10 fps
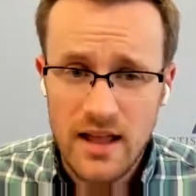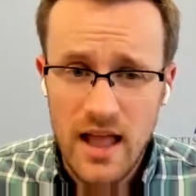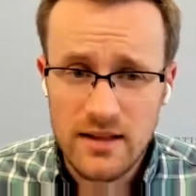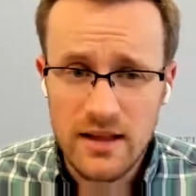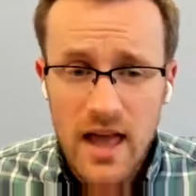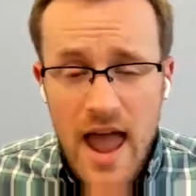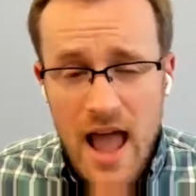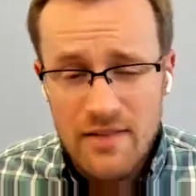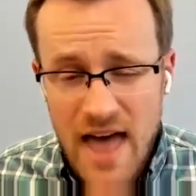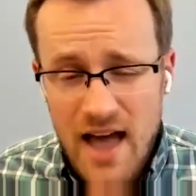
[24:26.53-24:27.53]
and
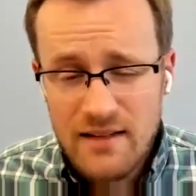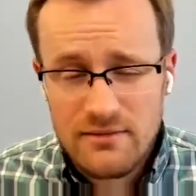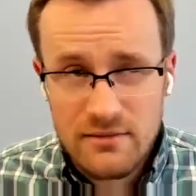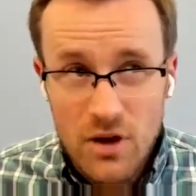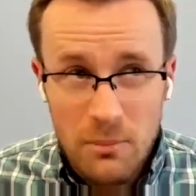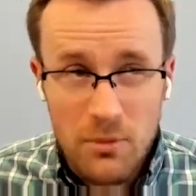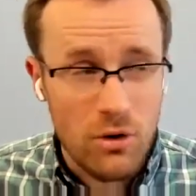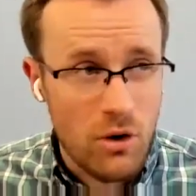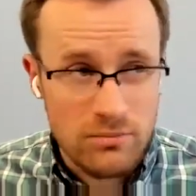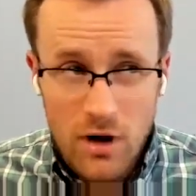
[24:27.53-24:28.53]
that
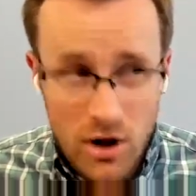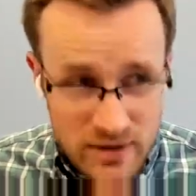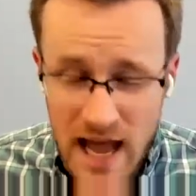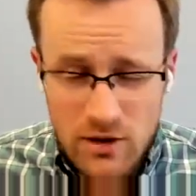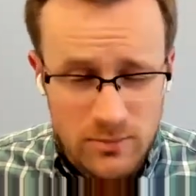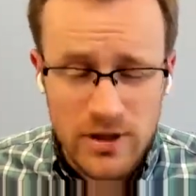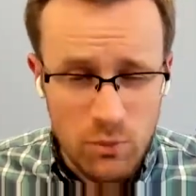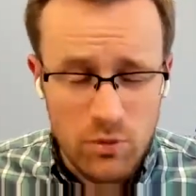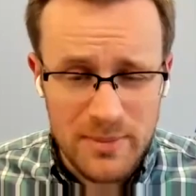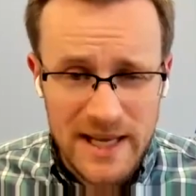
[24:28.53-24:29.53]
number
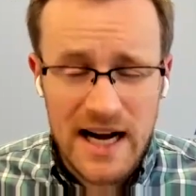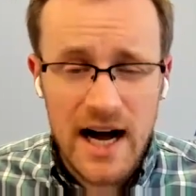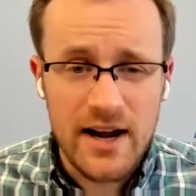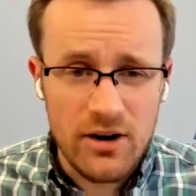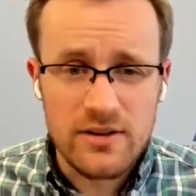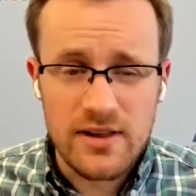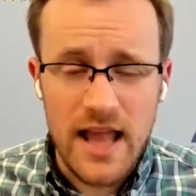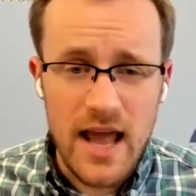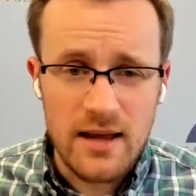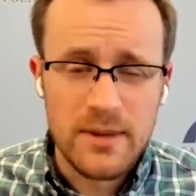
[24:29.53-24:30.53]
undoubtedly would be higher
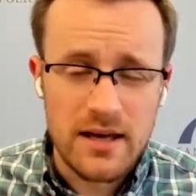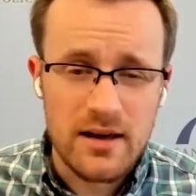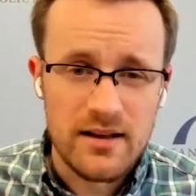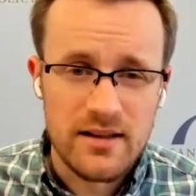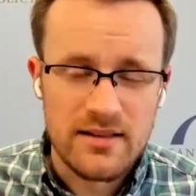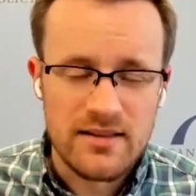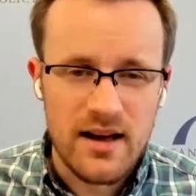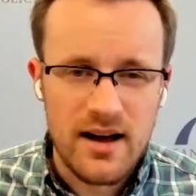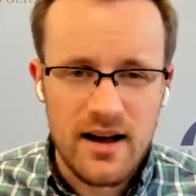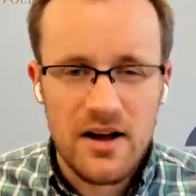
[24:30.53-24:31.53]
today because